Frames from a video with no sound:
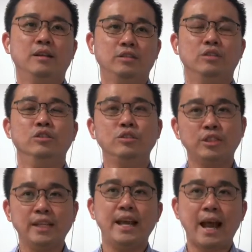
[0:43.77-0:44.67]
So
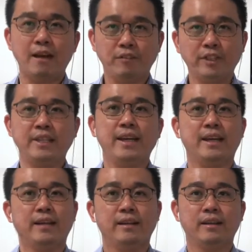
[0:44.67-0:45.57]
usually every
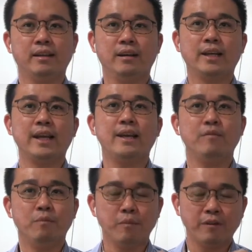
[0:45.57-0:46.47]
day, okay,
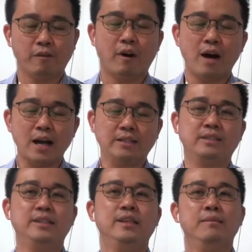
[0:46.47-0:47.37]
before I
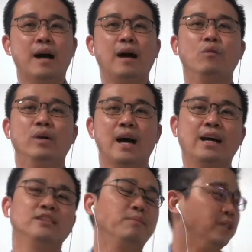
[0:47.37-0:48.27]
sleep, I would
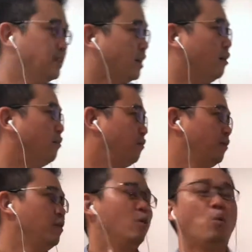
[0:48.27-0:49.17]
ask myself,
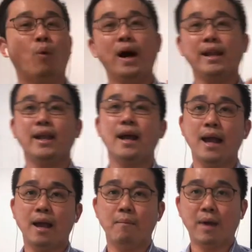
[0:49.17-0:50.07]
what
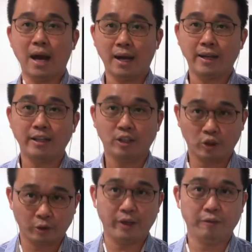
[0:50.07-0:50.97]
am I
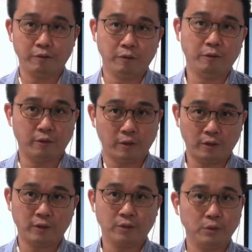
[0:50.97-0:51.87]
grateful for
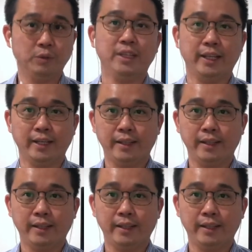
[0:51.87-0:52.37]
today?